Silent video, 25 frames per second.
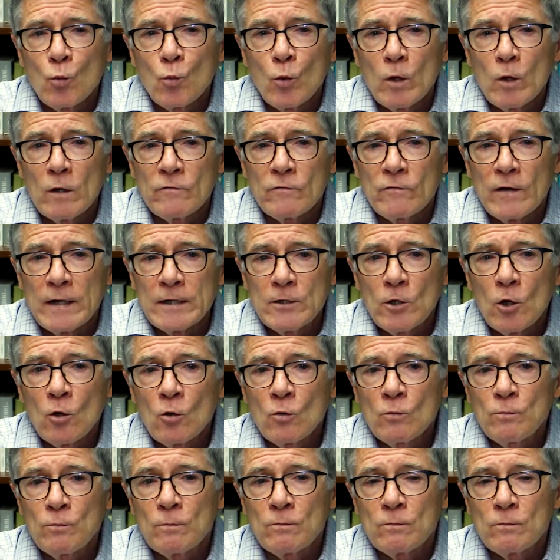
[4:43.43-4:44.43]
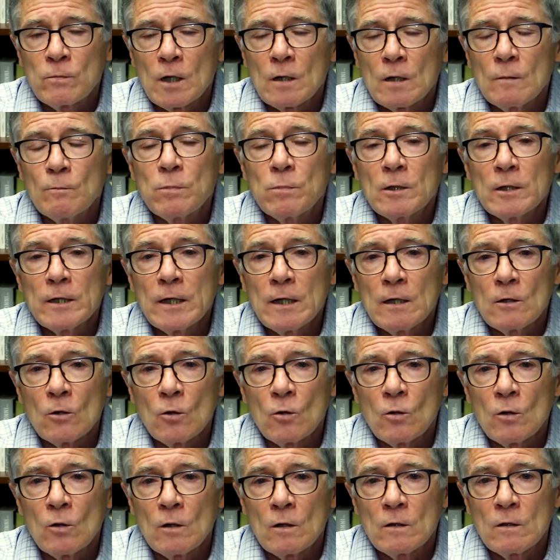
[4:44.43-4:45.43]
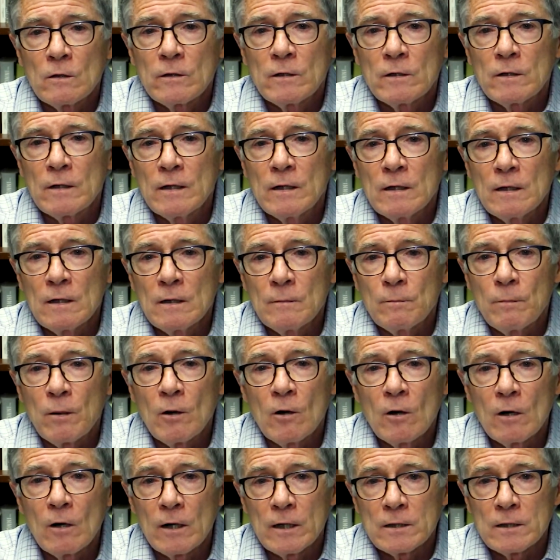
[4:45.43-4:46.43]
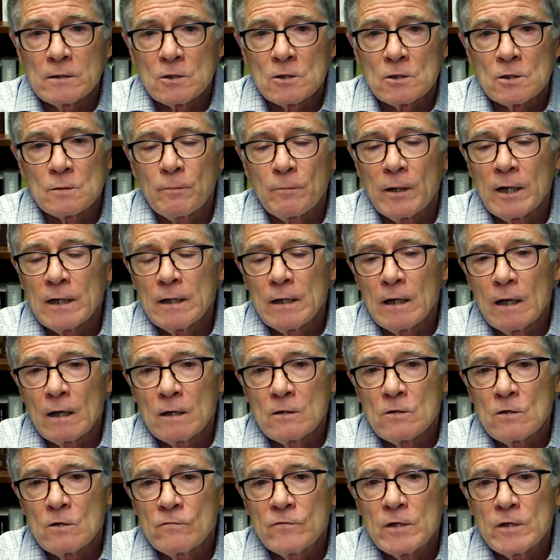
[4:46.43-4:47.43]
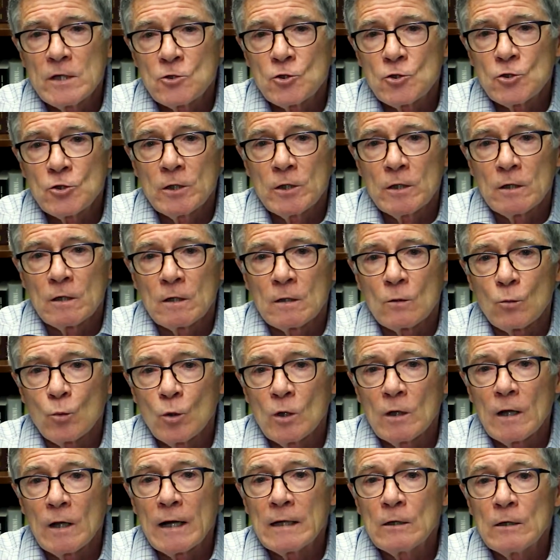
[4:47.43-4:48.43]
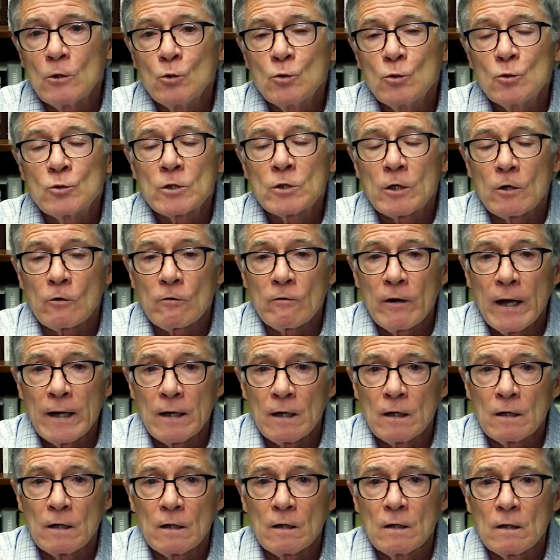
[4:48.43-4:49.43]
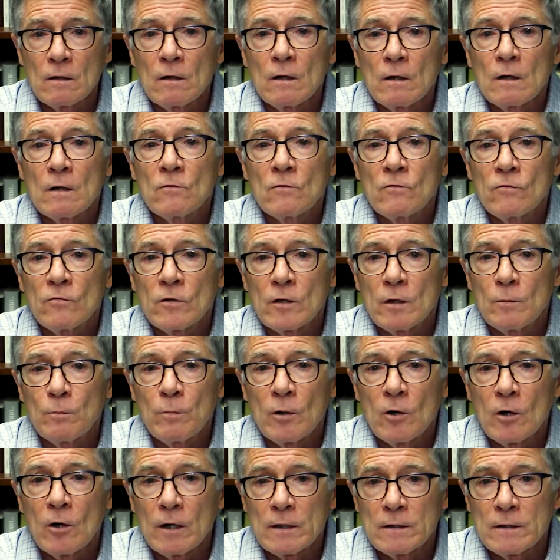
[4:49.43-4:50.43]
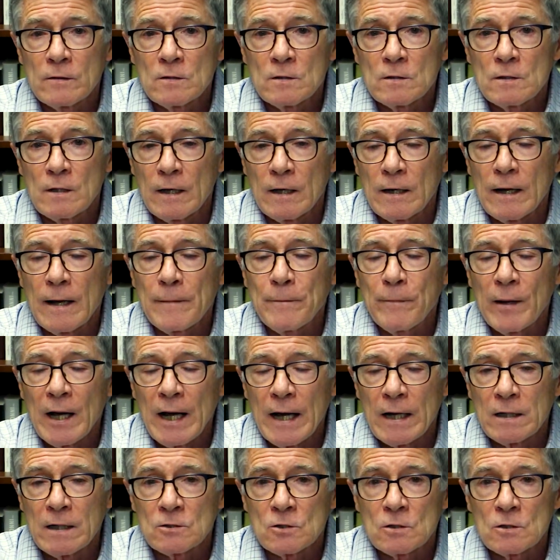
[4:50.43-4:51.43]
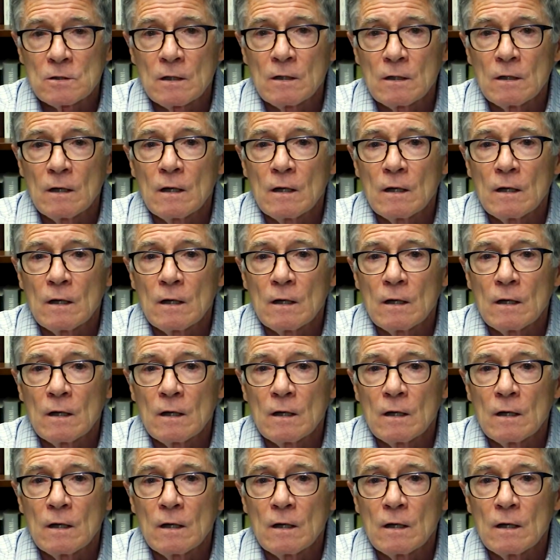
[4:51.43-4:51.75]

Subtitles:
if I don't complete all the parts by the end of this year, will I lose credit for the part that I passed